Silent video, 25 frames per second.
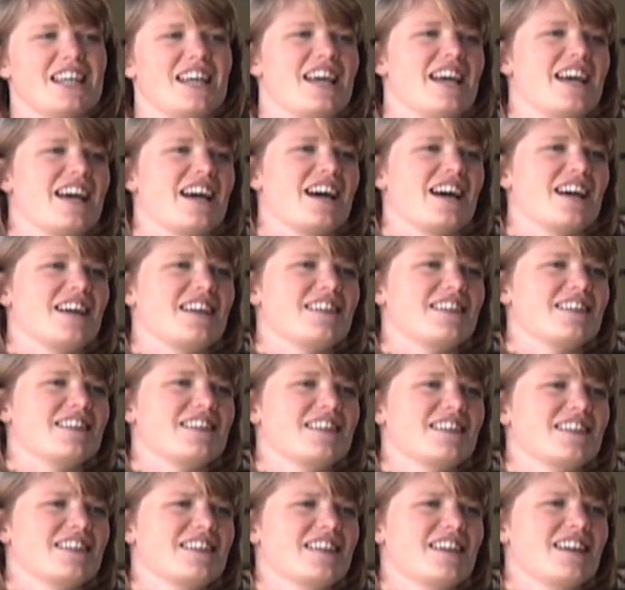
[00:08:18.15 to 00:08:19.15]
and
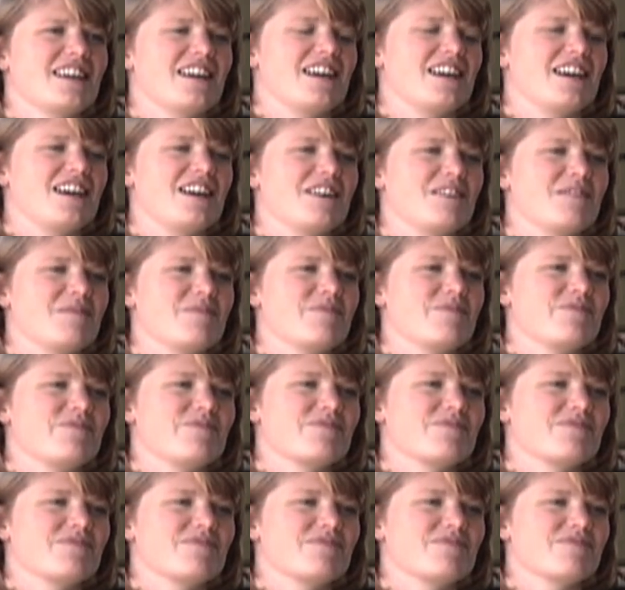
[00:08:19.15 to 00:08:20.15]

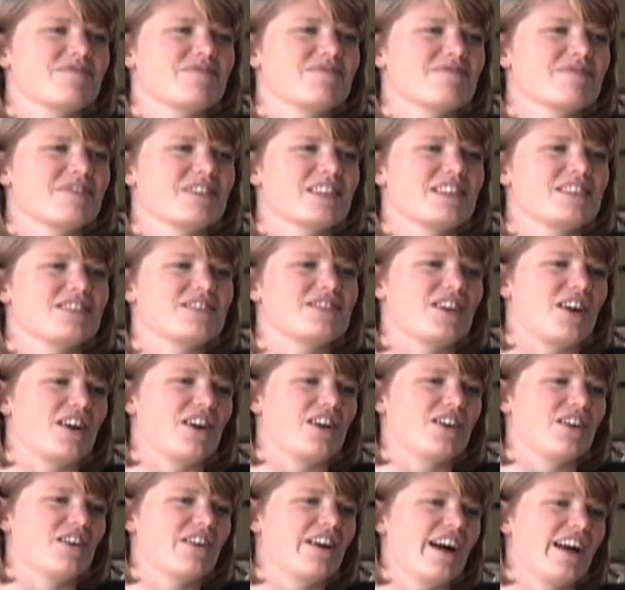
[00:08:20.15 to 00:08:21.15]
um, so
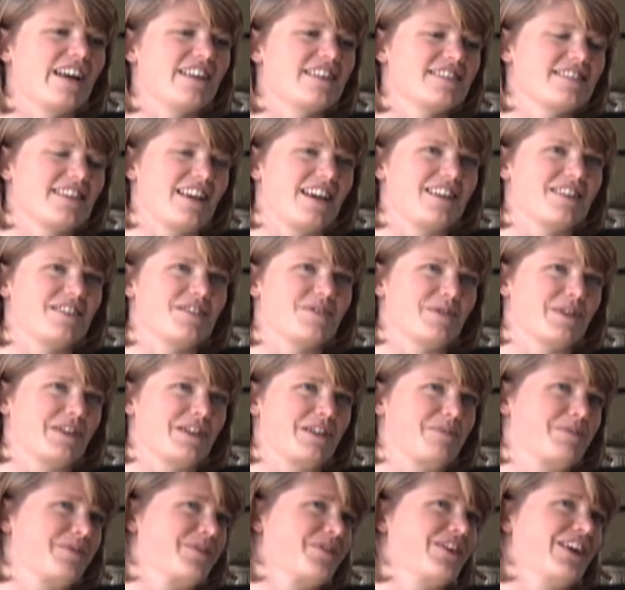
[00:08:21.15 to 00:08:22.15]
I decided to work
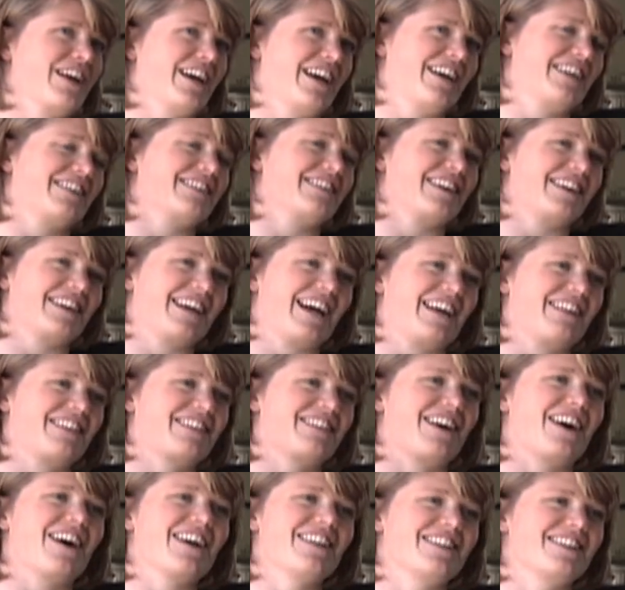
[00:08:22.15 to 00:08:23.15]
at the brewery. I had like I
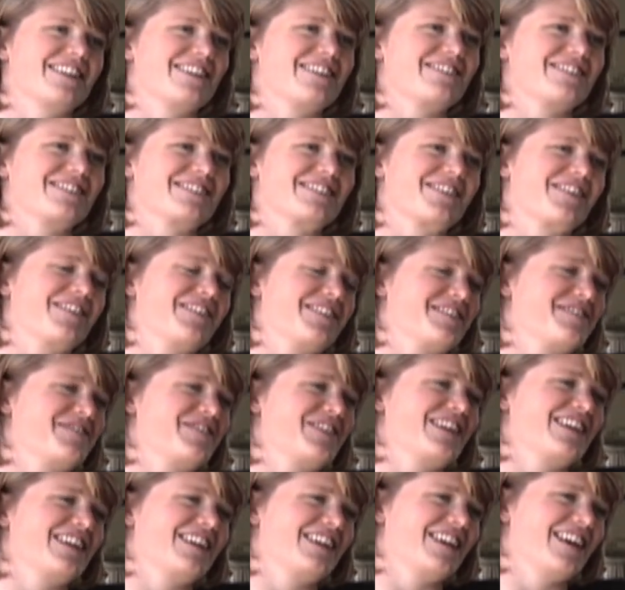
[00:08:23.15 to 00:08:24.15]
thought that it was going to
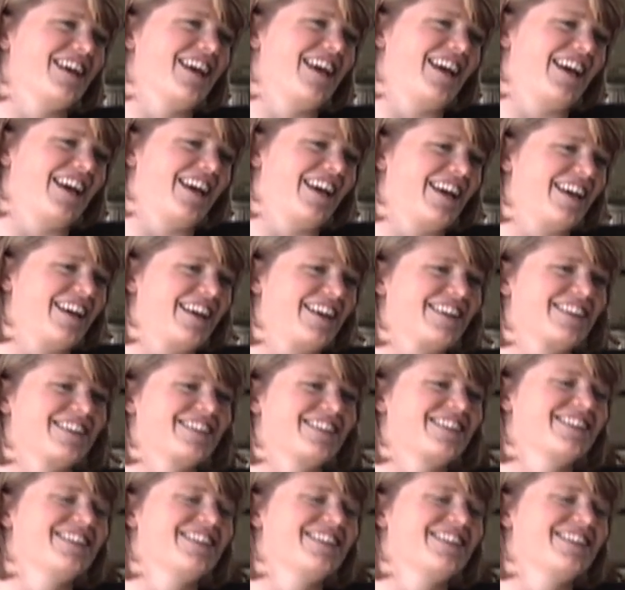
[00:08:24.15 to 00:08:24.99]
be a